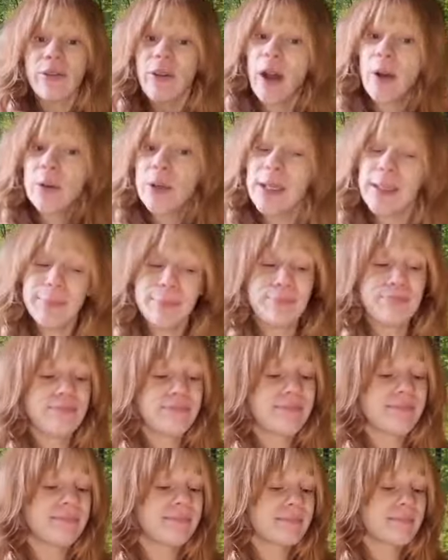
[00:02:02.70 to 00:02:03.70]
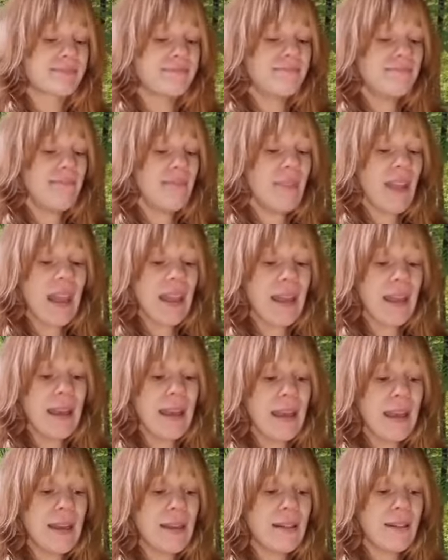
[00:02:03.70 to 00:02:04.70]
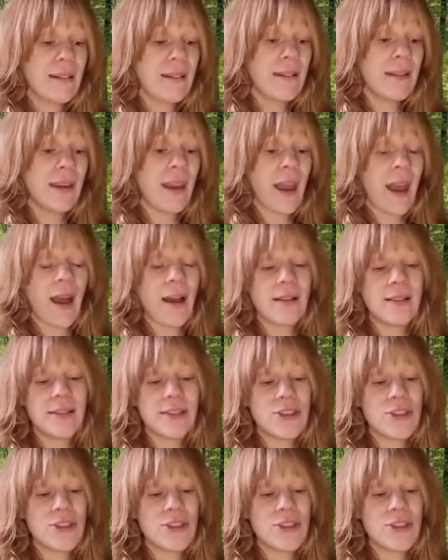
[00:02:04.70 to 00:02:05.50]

now I found it. And yeah,